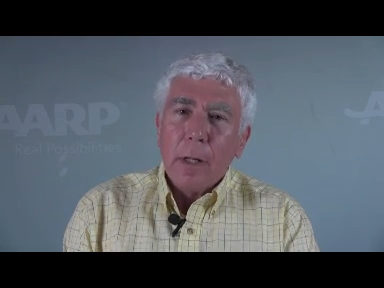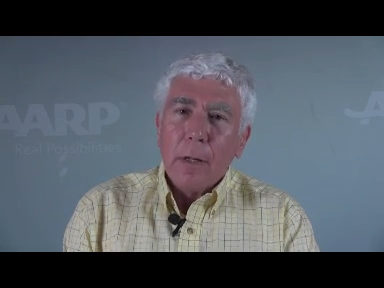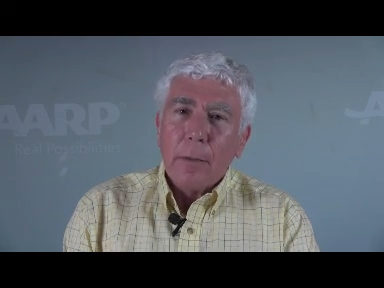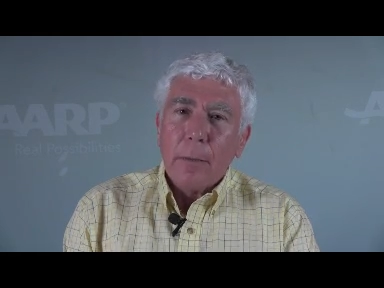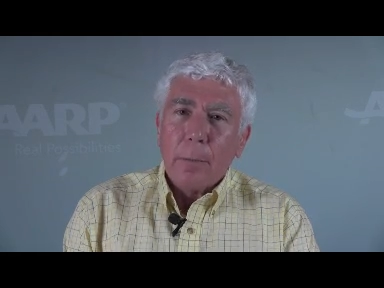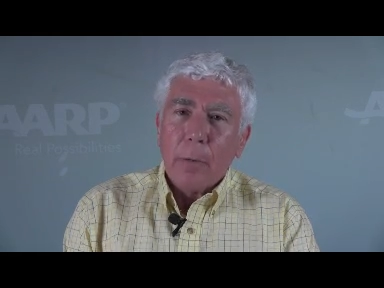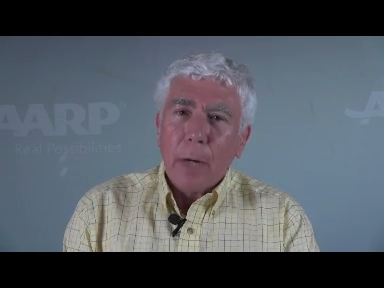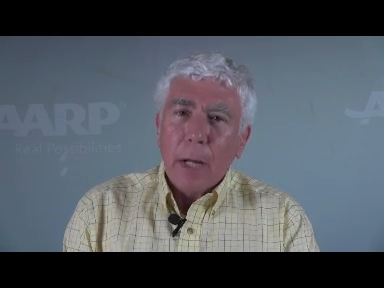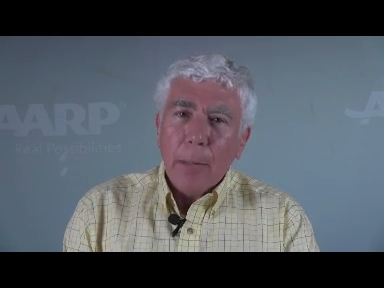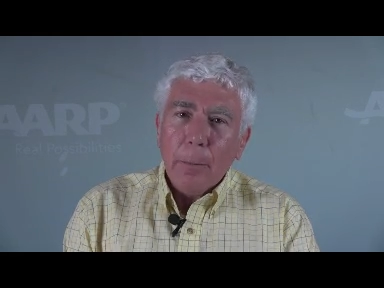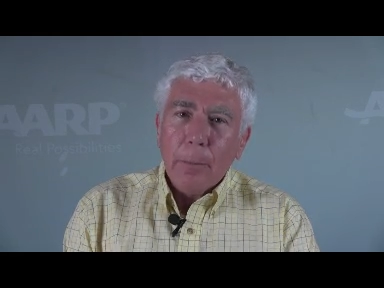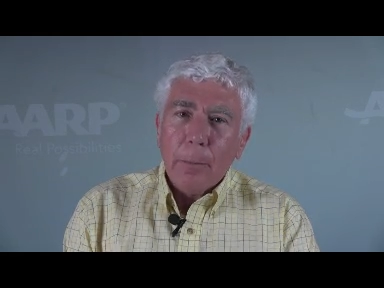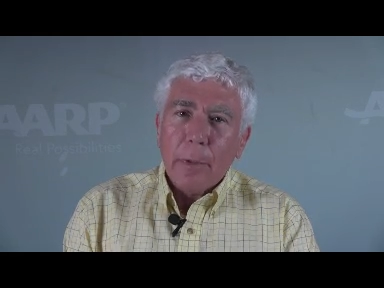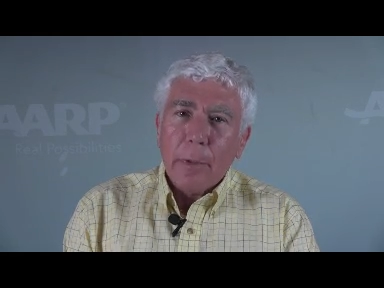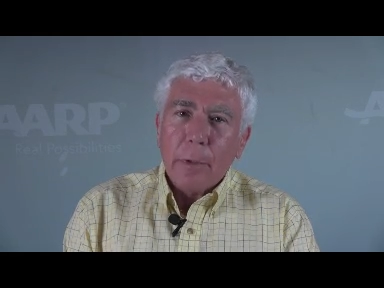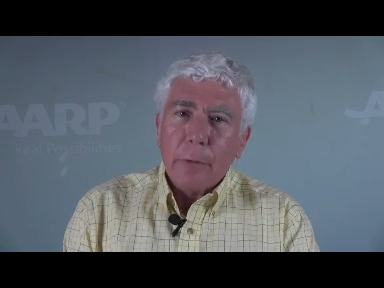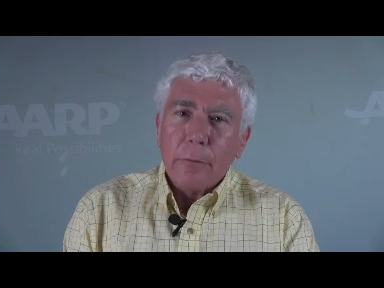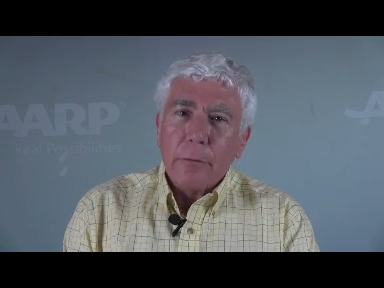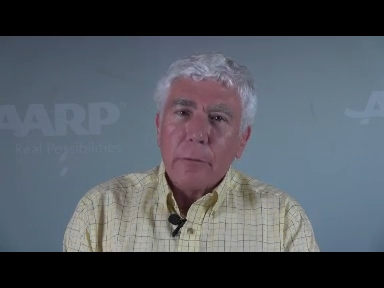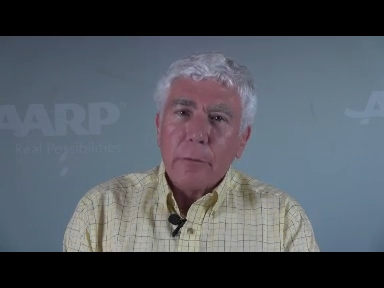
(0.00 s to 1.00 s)
The problem
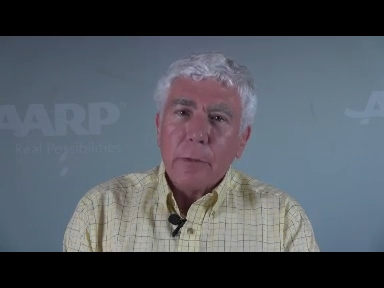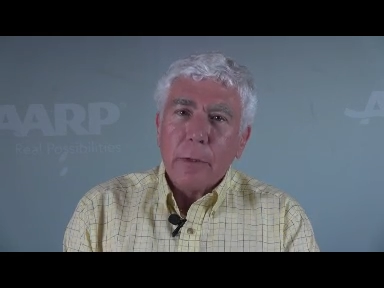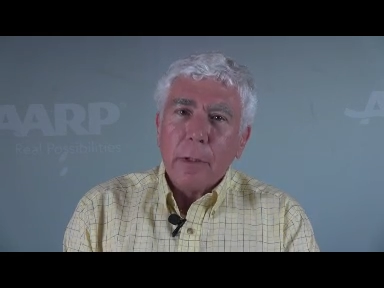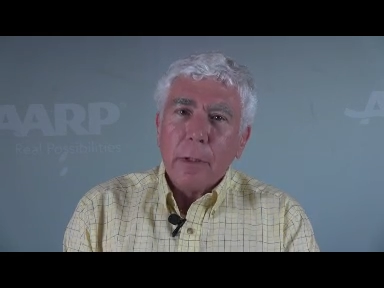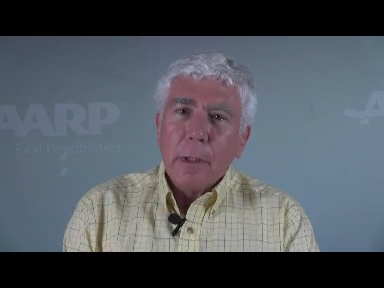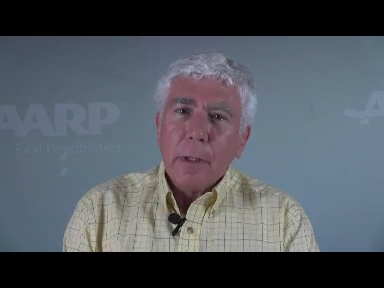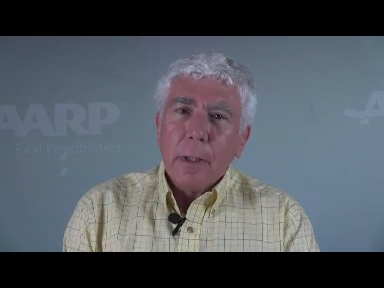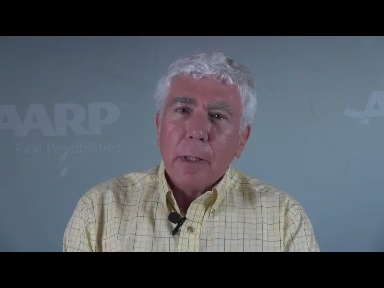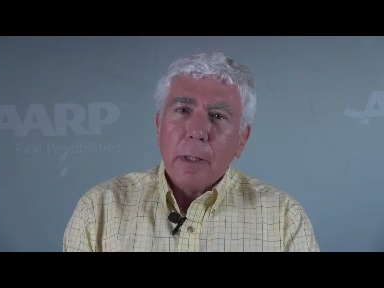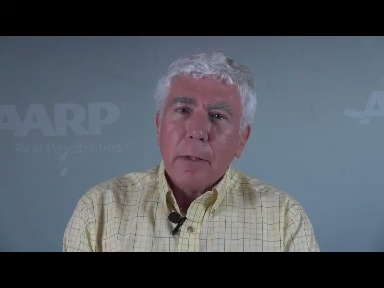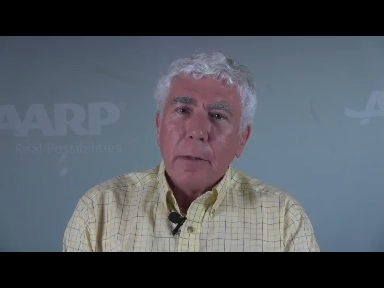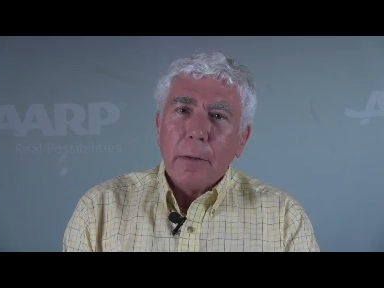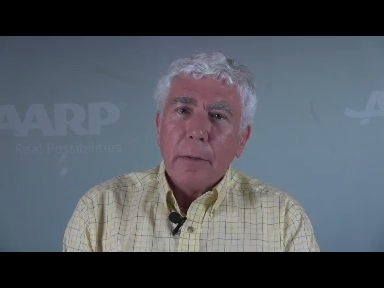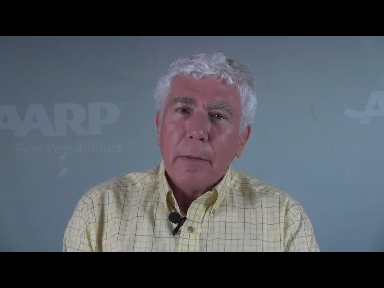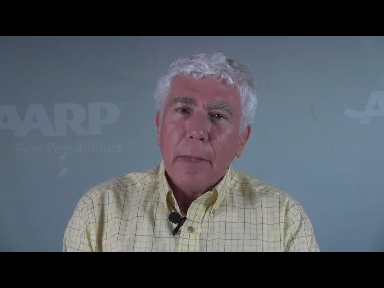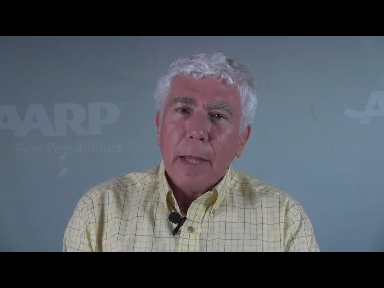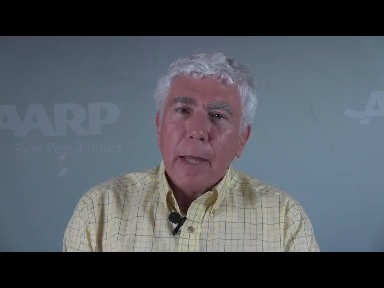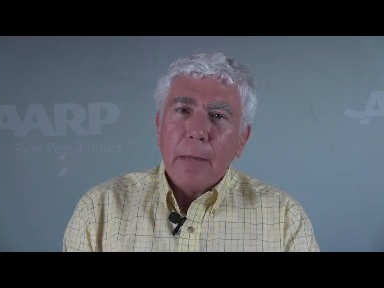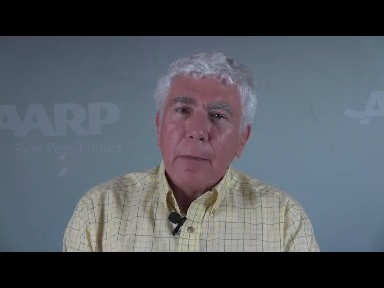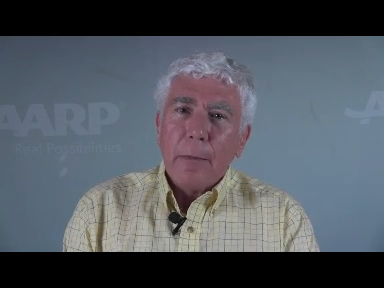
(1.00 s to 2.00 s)
is
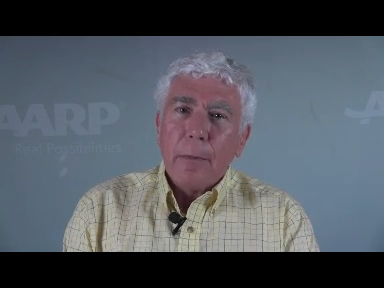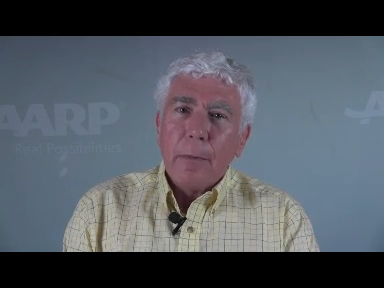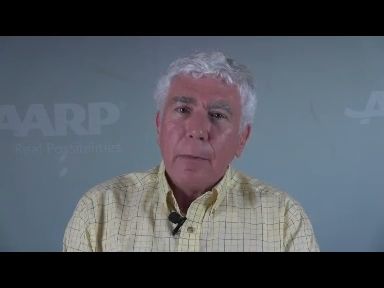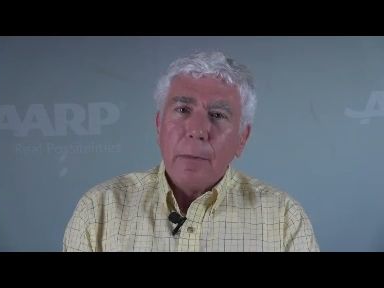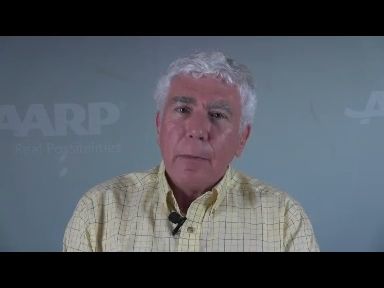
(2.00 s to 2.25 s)
that